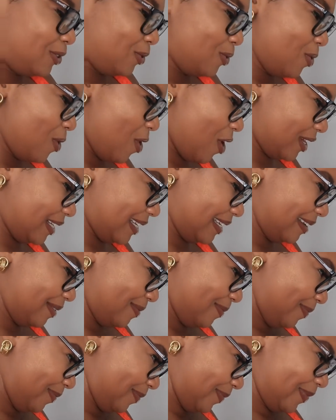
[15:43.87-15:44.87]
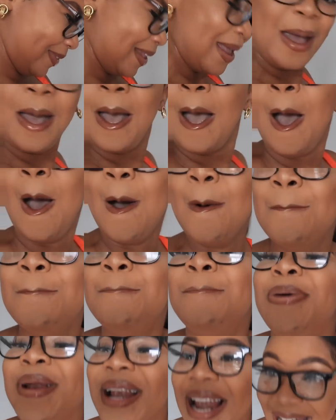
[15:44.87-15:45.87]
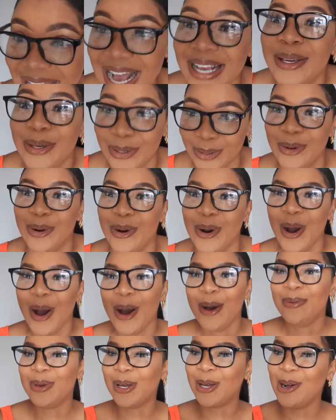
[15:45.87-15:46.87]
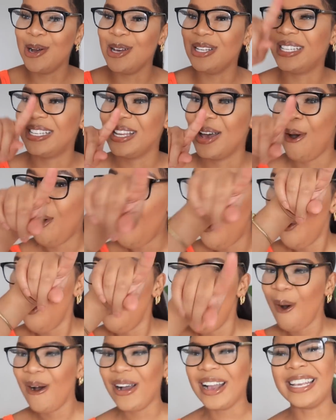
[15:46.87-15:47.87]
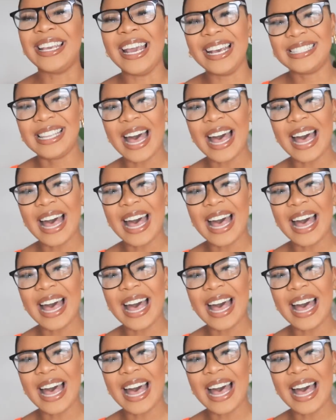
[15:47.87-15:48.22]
do not plug you. Because get